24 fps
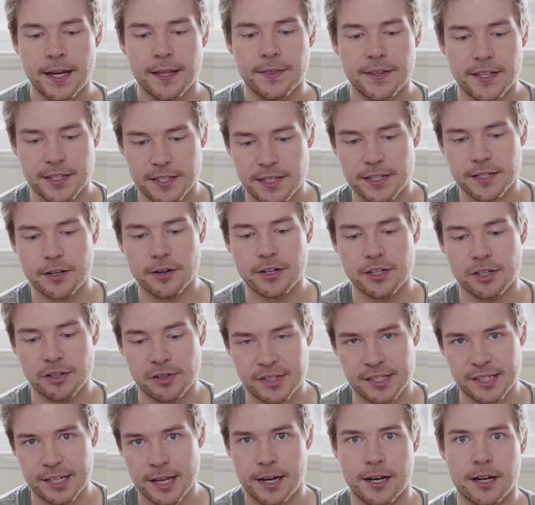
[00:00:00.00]
This is going to
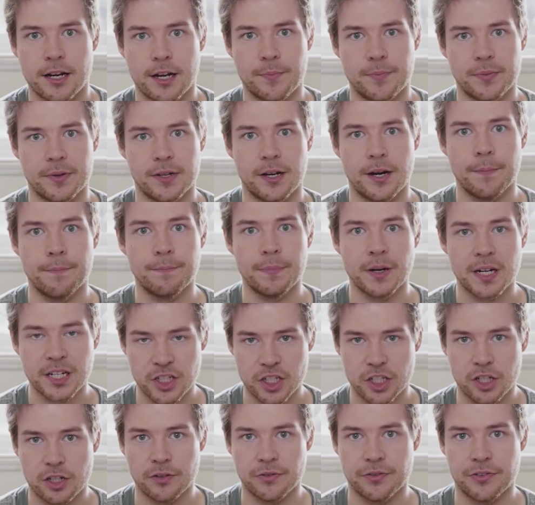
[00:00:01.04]
set up a
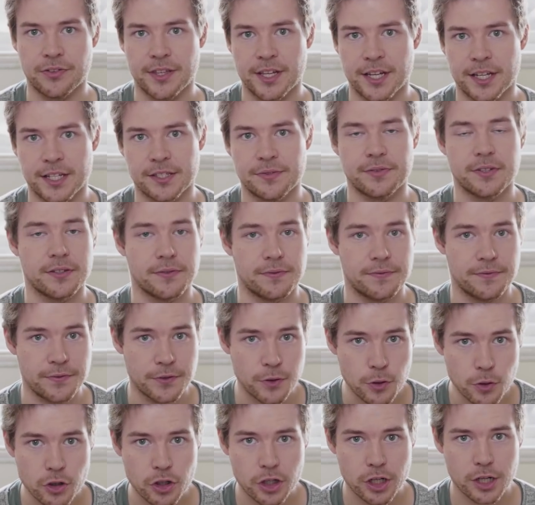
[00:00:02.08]
bunch of things for the
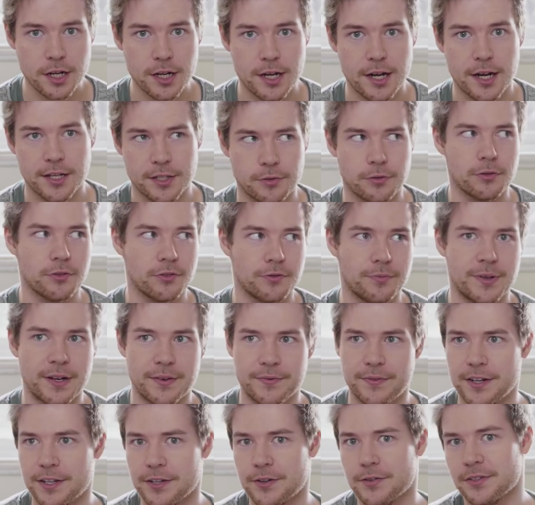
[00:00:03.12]
future, as all of
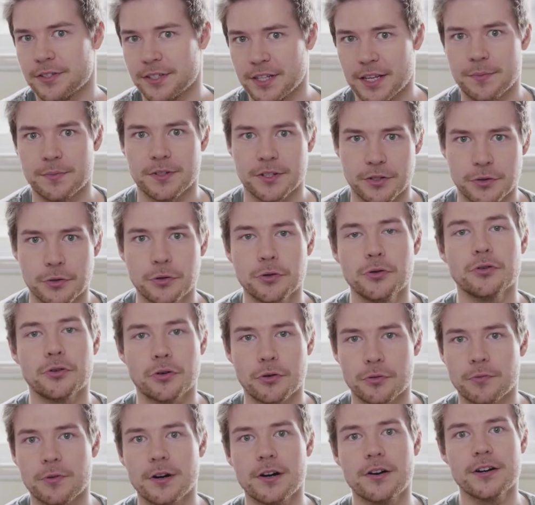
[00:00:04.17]
my videos seem to do.
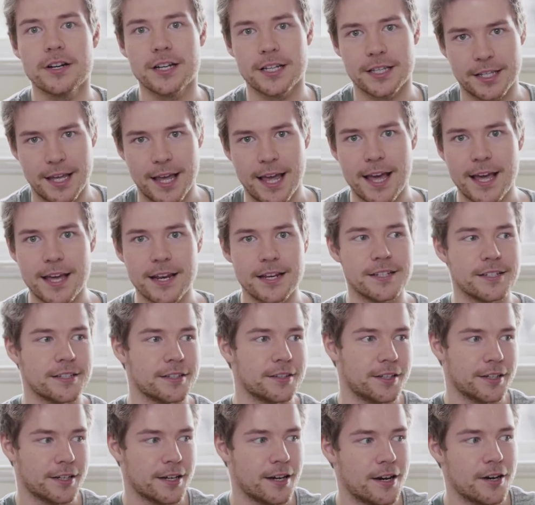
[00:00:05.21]
Don't worry, at the end,
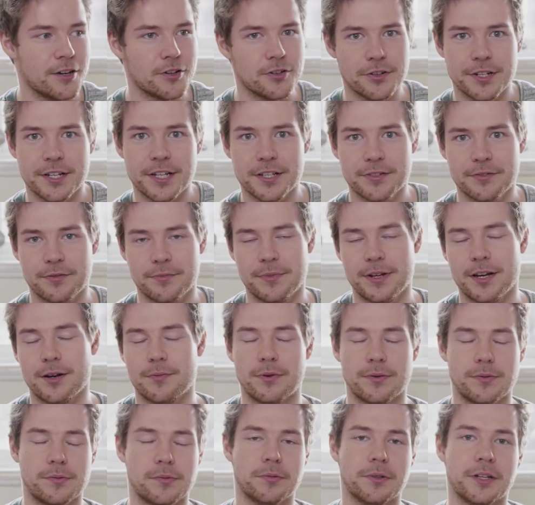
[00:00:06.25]
in like a hundred years from now
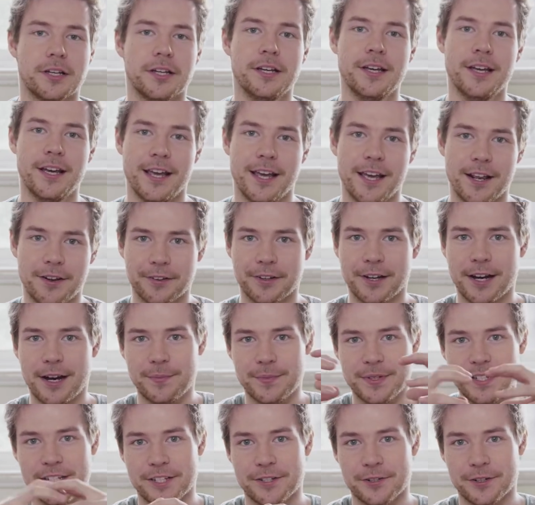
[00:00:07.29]
probably, it'll
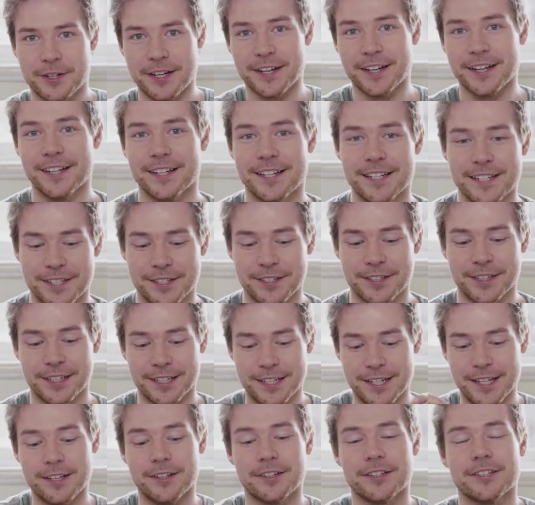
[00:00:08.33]
come into it and
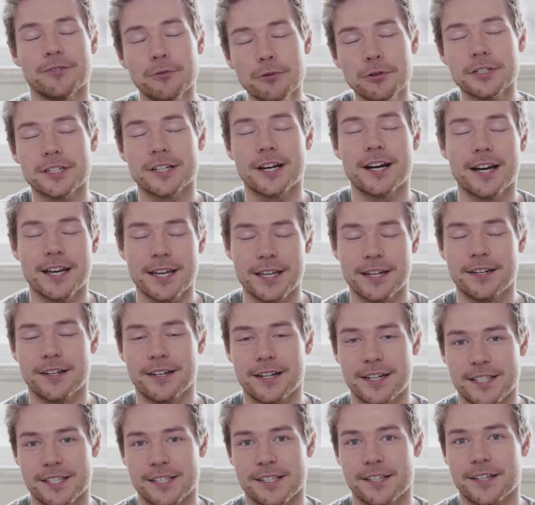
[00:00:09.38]
it'll all tie in
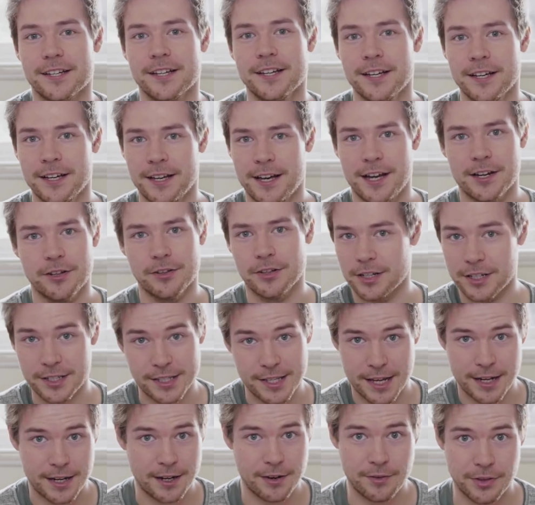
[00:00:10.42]
nicely and you'll
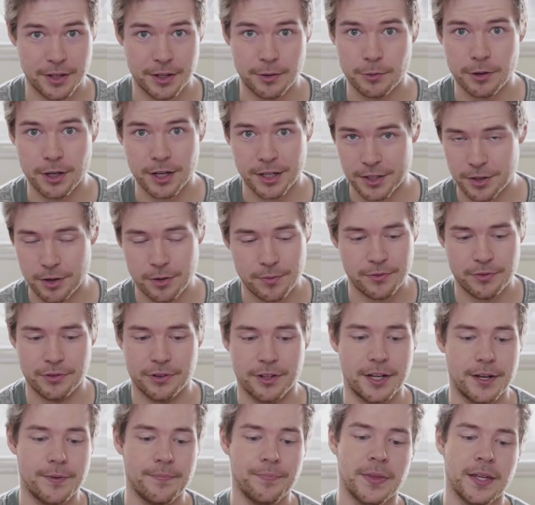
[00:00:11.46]
understand how everything works,
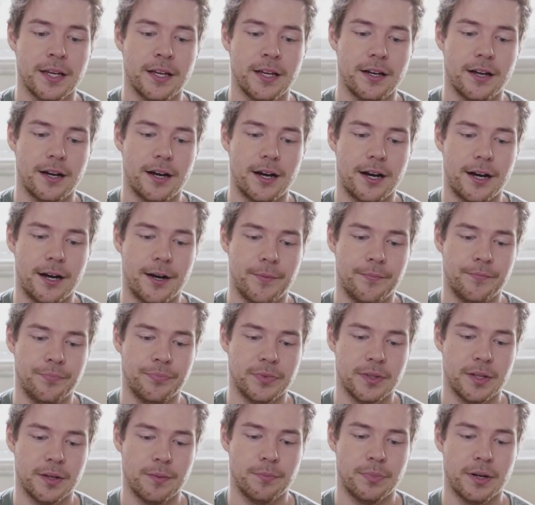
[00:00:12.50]
hopefully.
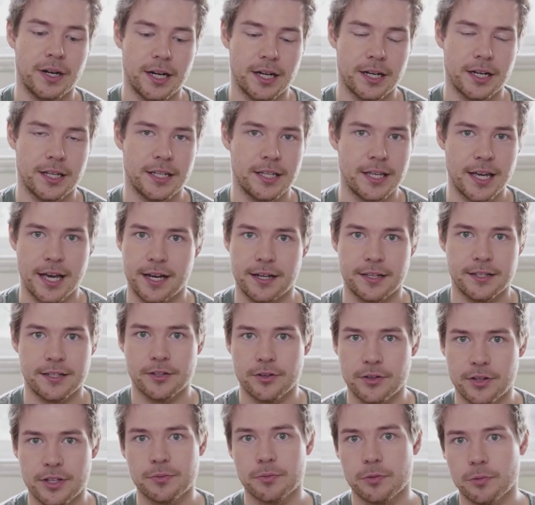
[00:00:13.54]
Um, but yeah,
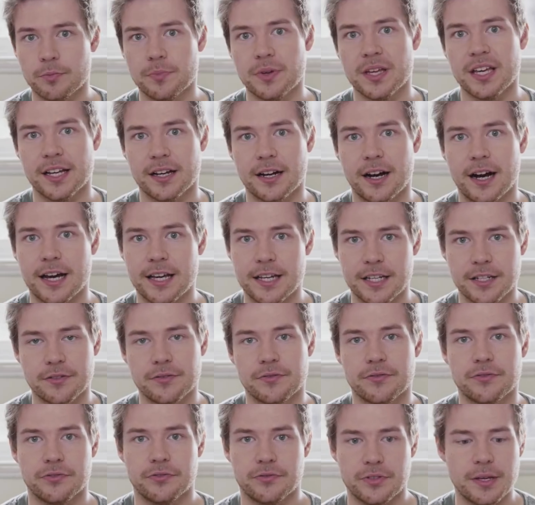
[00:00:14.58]
so this will be kind
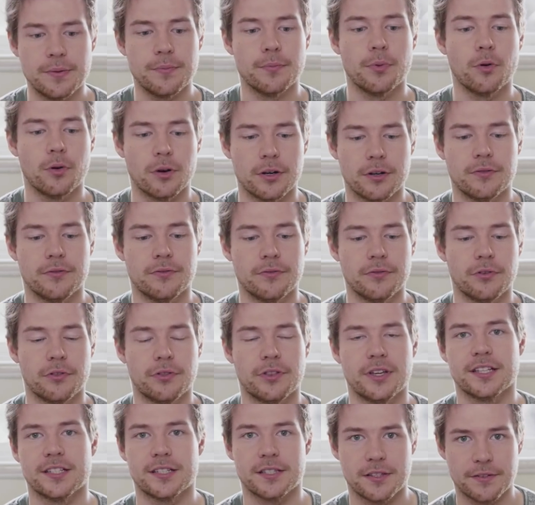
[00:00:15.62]
of important for
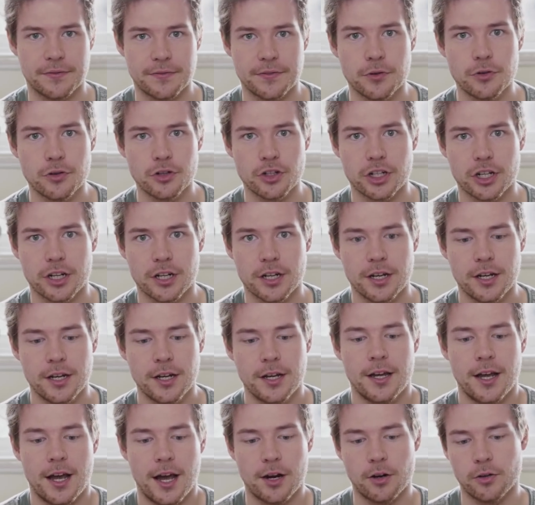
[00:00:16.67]
things in the future,
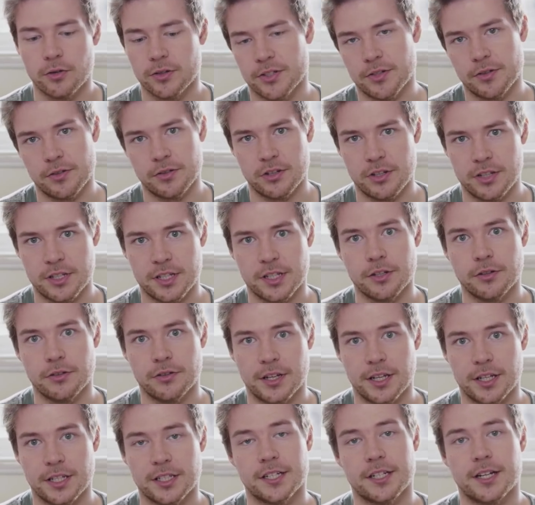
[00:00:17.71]
and also it's just a good
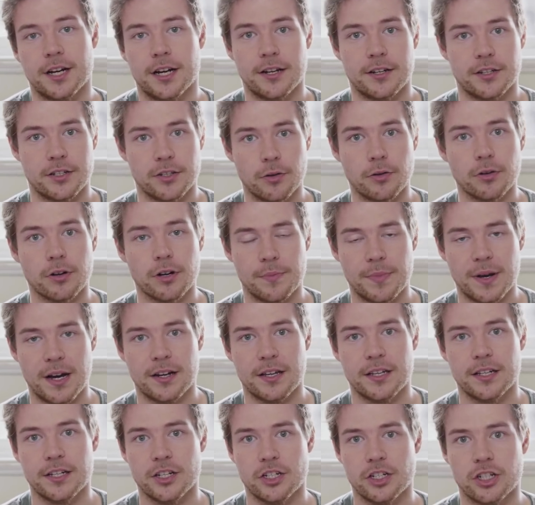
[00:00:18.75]
thing to kind of talk
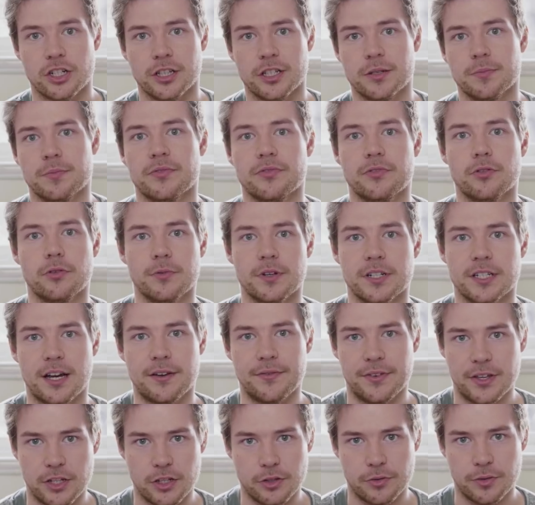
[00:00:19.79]
about initially before we
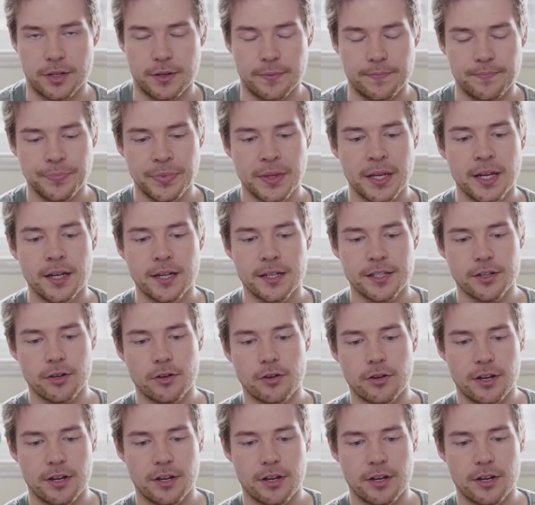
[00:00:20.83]
dive into it. So